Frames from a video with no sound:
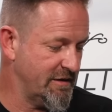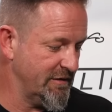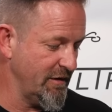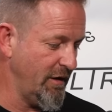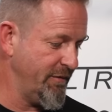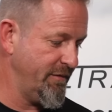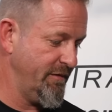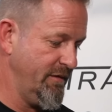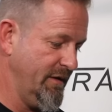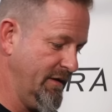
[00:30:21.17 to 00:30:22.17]
this off
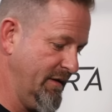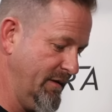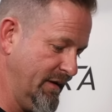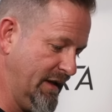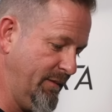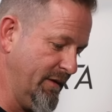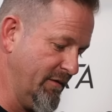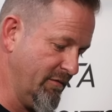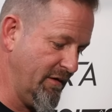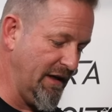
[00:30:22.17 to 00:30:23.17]
keeping it
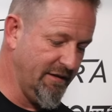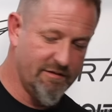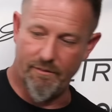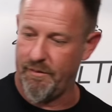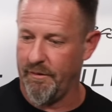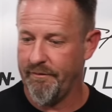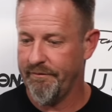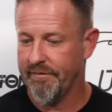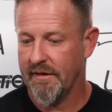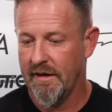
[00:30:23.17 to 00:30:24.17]
really simple.
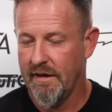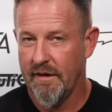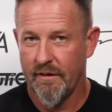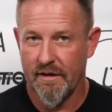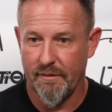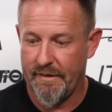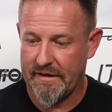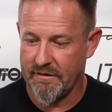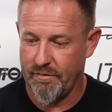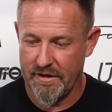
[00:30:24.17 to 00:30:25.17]
I'm going to pick
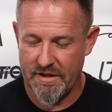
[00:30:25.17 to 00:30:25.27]
this brush